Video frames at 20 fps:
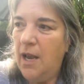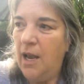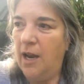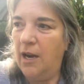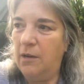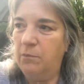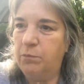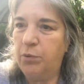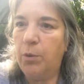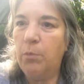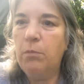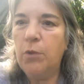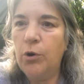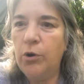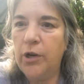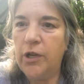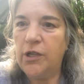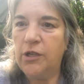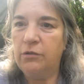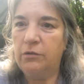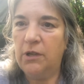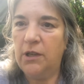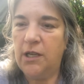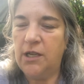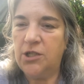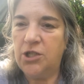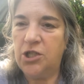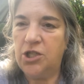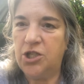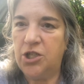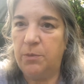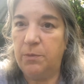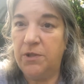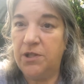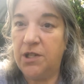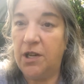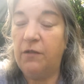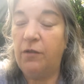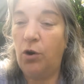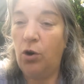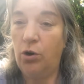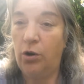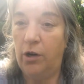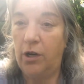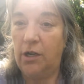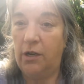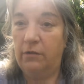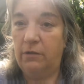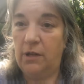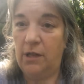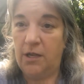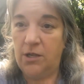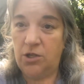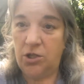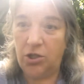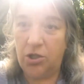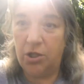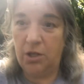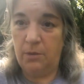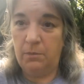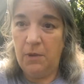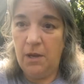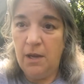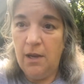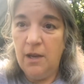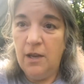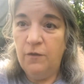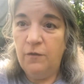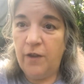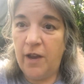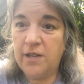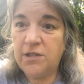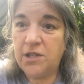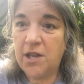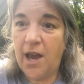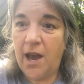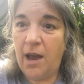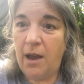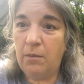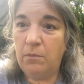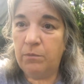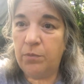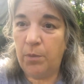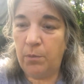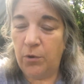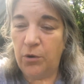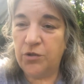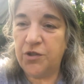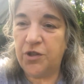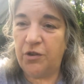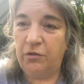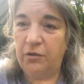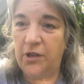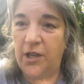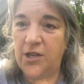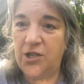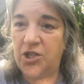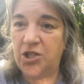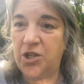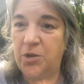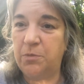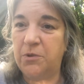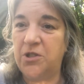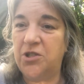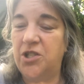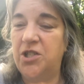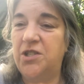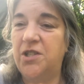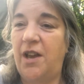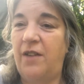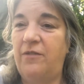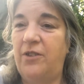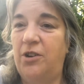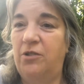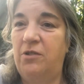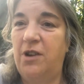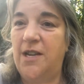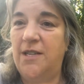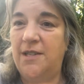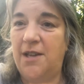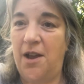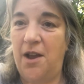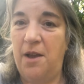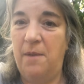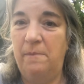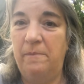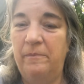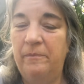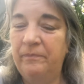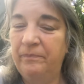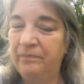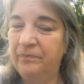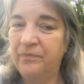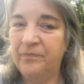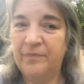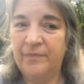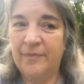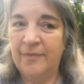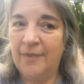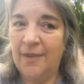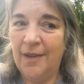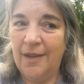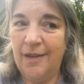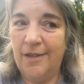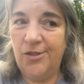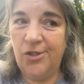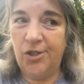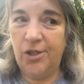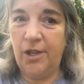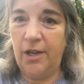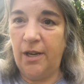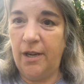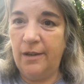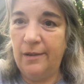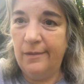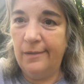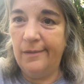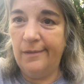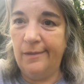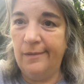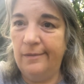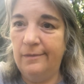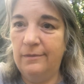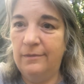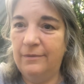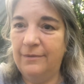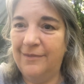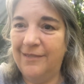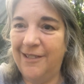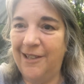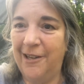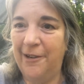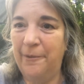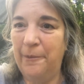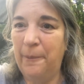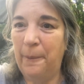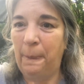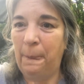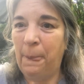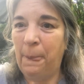And promoting your relationship instead of hurting your relationship. Fast Cat promotes our relationship because she's having a great time. Agility, you know.